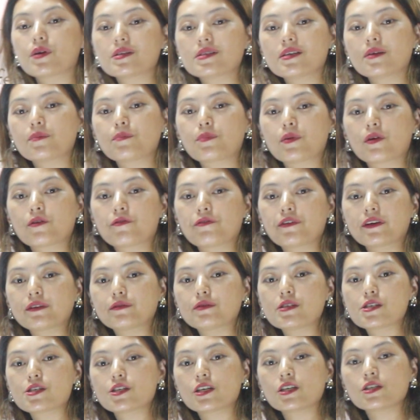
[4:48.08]
present perfect
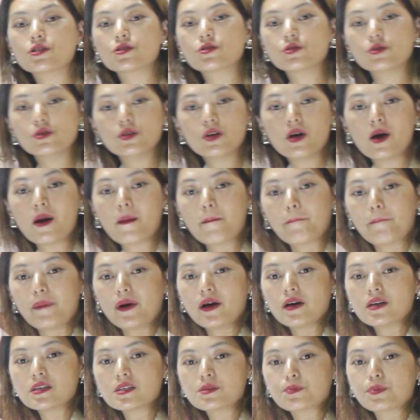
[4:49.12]
will change to
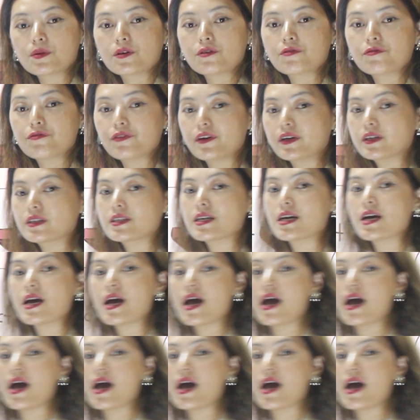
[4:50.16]
past perfect,